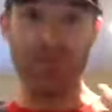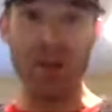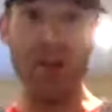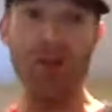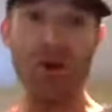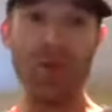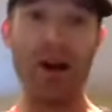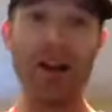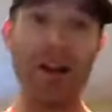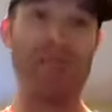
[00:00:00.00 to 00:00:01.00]
I know him
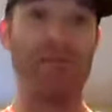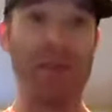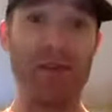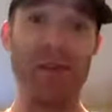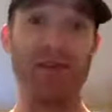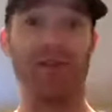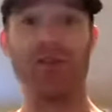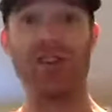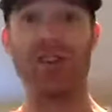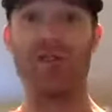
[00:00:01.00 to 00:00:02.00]
online for maybe
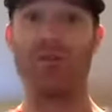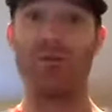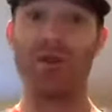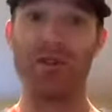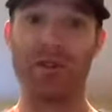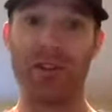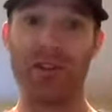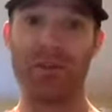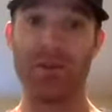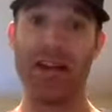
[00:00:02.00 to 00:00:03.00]
3 or 4 months, right?
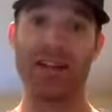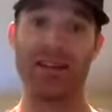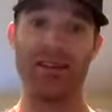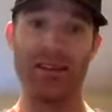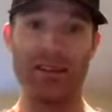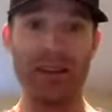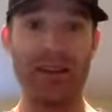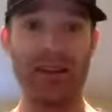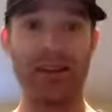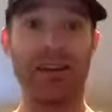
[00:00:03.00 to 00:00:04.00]
So we had that
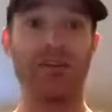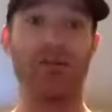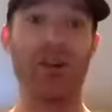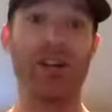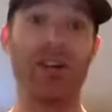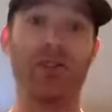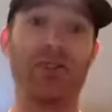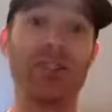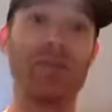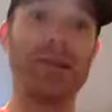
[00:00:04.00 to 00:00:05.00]
kind of know, like, and
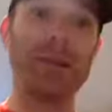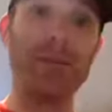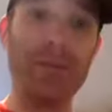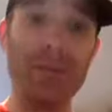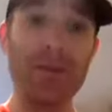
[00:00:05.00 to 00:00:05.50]
trust built up.